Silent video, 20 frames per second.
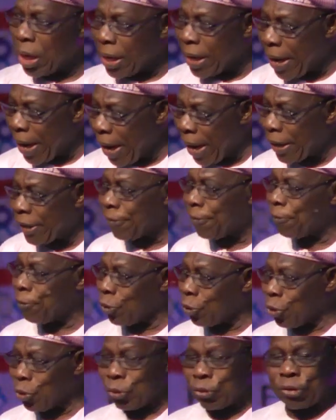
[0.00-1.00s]
get
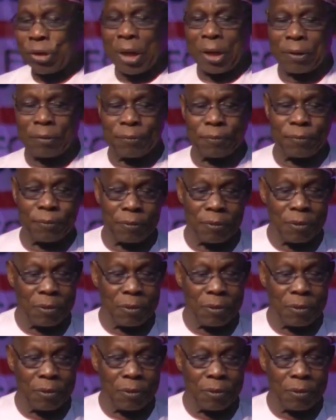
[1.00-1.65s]
for yourself